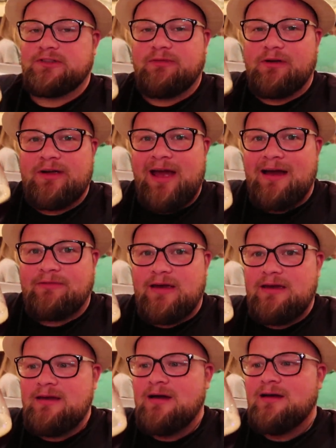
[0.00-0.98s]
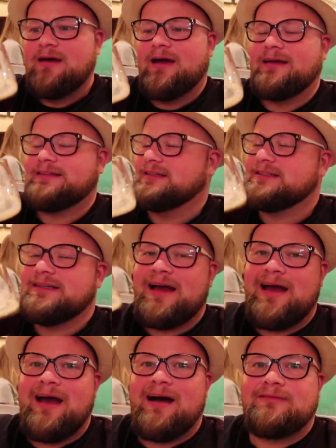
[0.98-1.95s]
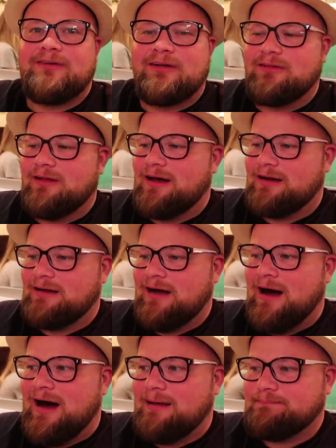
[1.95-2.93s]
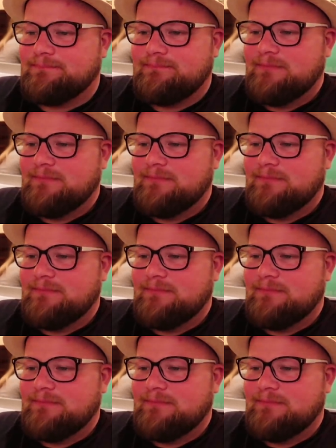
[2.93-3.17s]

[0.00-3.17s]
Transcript: It's very heavy, and it doesn't have a lot of hop,